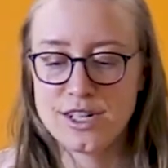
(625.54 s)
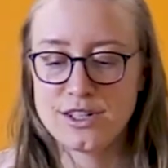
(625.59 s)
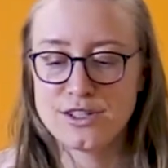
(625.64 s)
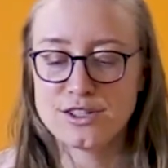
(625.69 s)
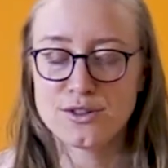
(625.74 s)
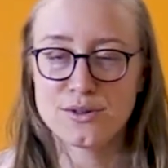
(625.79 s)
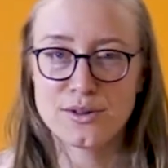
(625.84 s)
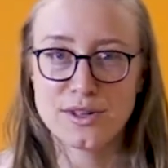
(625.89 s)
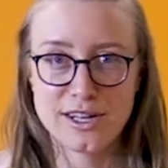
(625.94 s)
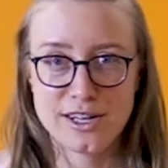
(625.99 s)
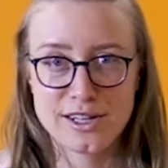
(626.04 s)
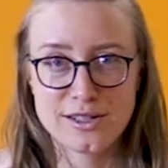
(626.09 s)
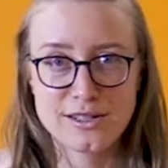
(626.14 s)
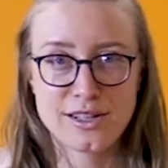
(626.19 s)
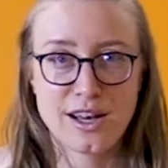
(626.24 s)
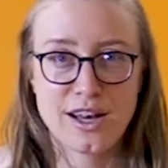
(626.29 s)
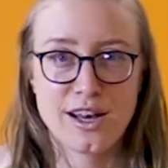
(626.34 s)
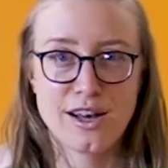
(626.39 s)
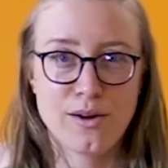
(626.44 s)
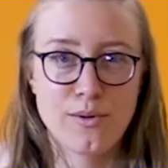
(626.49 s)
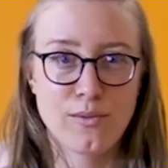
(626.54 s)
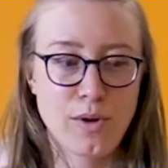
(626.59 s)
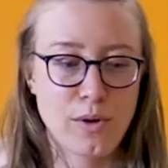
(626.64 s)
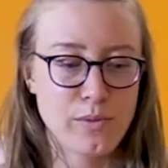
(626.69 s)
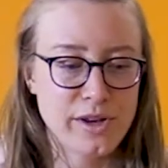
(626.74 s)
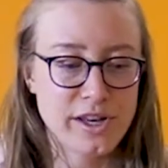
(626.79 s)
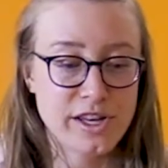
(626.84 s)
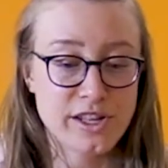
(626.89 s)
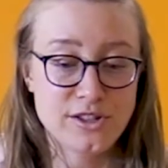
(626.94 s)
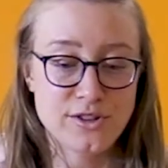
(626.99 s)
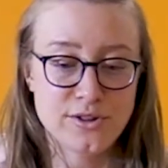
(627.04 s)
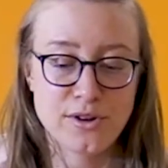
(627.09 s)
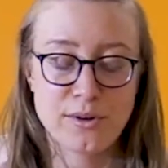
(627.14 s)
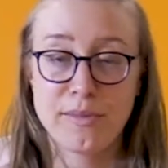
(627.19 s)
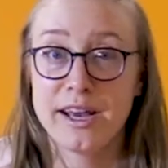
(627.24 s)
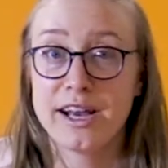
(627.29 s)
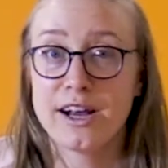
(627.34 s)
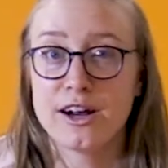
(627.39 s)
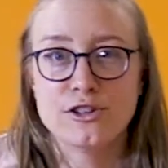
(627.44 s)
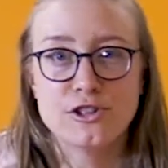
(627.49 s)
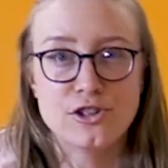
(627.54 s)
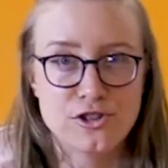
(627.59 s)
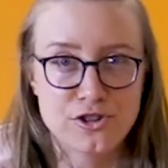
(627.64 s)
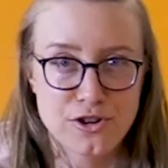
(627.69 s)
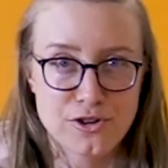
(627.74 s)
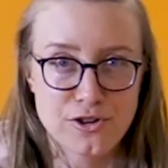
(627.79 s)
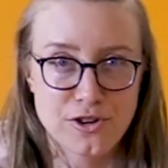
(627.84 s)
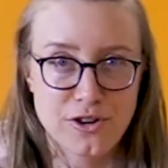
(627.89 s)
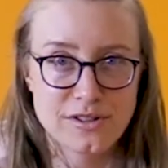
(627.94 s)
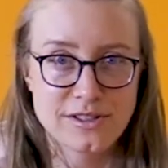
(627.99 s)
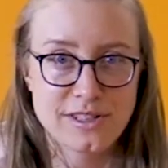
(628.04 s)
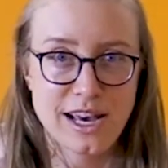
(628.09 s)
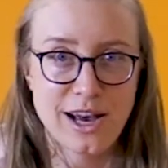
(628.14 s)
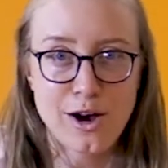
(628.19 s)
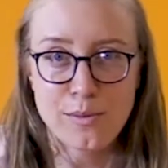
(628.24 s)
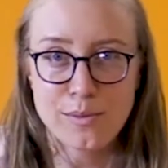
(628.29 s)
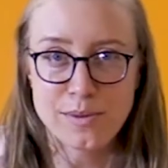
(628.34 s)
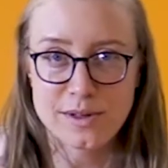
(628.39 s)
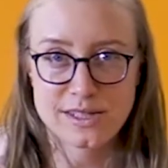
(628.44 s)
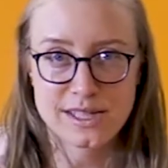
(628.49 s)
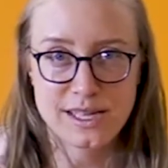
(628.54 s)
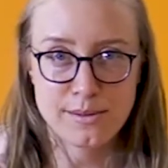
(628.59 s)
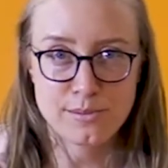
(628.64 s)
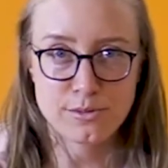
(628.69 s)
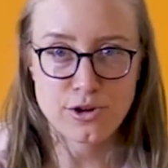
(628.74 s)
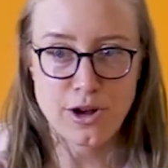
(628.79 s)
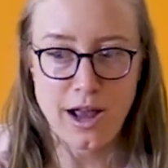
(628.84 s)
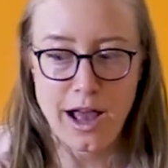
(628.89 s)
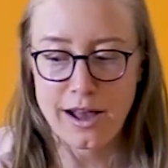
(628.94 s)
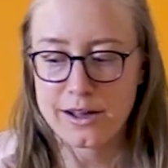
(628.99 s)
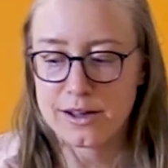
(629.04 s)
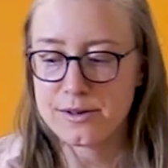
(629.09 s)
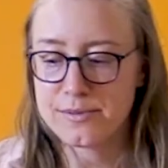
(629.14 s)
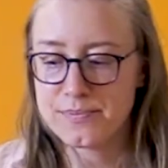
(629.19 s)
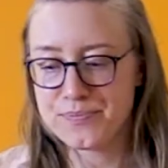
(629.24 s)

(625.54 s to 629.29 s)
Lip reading: So here's what we can do to make our journal to help us keep track.